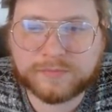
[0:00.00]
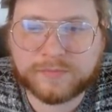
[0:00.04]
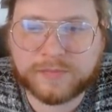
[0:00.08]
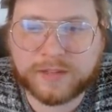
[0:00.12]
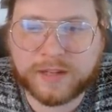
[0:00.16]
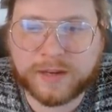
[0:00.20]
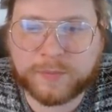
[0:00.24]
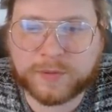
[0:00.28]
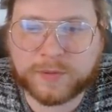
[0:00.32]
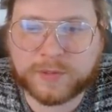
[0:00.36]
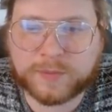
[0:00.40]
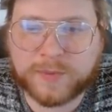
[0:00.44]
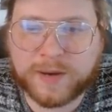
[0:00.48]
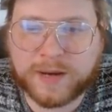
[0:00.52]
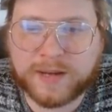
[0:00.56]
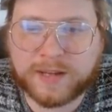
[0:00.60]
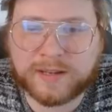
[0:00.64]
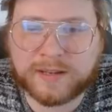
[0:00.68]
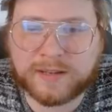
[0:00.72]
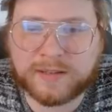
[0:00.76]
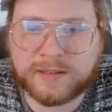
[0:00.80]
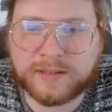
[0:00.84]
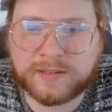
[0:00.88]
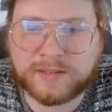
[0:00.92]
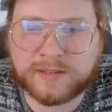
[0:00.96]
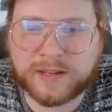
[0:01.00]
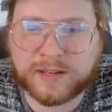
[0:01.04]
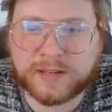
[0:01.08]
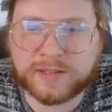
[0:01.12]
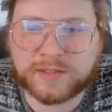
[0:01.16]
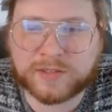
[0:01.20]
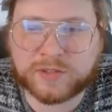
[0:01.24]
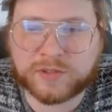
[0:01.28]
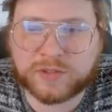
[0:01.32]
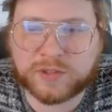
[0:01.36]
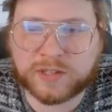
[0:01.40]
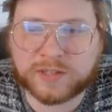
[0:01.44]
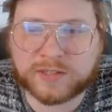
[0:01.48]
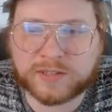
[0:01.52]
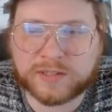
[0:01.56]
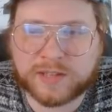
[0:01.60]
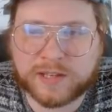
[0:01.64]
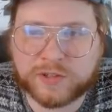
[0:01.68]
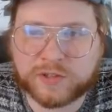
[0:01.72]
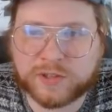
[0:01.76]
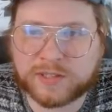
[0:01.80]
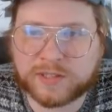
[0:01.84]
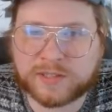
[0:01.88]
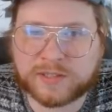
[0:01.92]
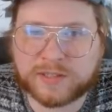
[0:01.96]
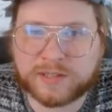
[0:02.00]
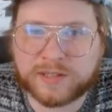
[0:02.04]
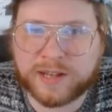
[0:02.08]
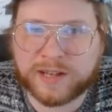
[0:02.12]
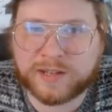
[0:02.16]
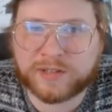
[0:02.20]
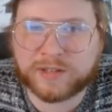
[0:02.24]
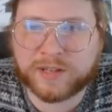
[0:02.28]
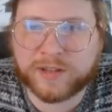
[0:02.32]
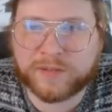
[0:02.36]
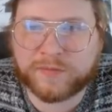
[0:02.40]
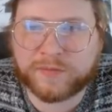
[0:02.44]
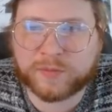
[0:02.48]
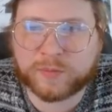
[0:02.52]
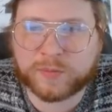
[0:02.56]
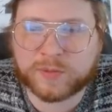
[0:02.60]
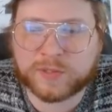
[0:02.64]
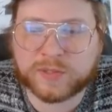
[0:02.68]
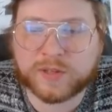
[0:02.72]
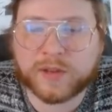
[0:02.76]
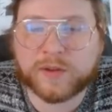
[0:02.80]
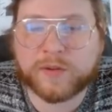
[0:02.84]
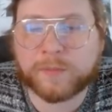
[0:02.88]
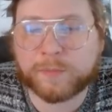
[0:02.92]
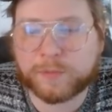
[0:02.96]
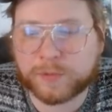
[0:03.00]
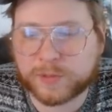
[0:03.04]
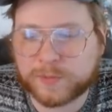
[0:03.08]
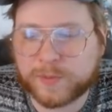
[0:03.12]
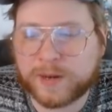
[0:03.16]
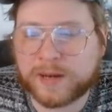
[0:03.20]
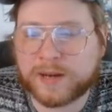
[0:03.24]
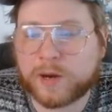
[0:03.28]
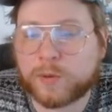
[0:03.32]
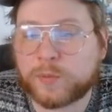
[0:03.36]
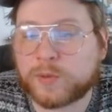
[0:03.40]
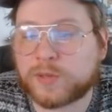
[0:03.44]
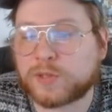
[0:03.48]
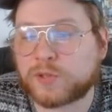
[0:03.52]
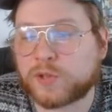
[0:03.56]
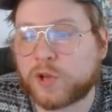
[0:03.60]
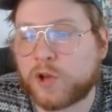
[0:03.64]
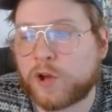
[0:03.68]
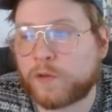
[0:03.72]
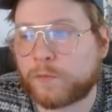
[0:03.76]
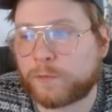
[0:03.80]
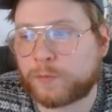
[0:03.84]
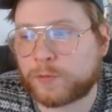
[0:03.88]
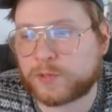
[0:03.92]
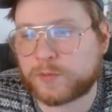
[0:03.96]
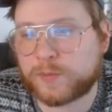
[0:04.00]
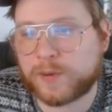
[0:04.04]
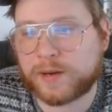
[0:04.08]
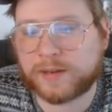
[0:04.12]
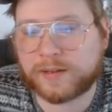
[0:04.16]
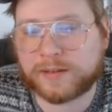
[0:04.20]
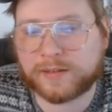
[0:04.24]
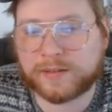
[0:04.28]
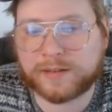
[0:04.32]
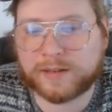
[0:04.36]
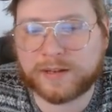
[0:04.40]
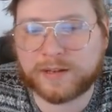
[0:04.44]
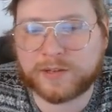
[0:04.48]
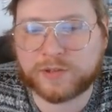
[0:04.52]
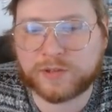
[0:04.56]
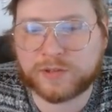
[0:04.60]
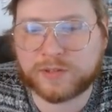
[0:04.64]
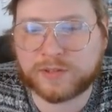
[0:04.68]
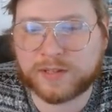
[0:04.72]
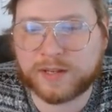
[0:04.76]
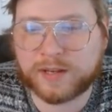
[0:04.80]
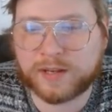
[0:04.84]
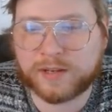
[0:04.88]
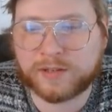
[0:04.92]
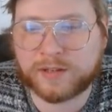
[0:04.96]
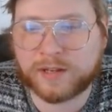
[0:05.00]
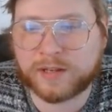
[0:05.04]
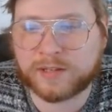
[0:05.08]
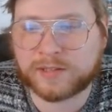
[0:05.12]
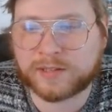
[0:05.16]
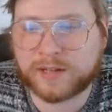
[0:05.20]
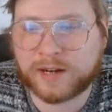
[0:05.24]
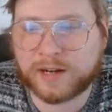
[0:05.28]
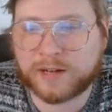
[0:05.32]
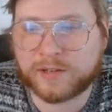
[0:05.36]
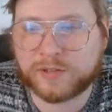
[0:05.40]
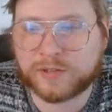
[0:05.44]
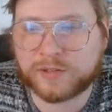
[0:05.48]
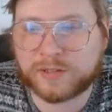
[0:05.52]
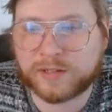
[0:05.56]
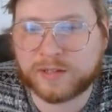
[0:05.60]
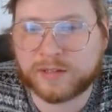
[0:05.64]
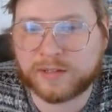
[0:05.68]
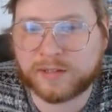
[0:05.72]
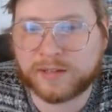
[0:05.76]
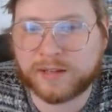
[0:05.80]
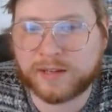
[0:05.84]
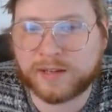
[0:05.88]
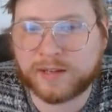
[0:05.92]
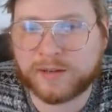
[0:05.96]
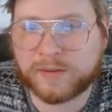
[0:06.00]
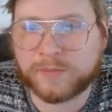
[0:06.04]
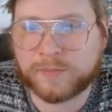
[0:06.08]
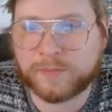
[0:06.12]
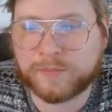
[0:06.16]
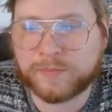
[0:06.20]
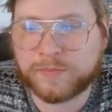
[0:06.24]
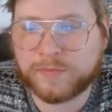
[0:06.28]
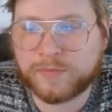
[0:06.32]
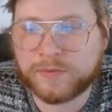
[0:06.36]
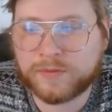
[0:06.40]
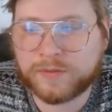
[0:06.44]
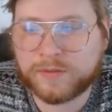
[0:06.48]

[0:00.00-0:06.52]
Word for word: Yeah, prismatic ending does just it just it, if it res, uh, prismatic a resolve prismatic ending I should say does kind of just end the game.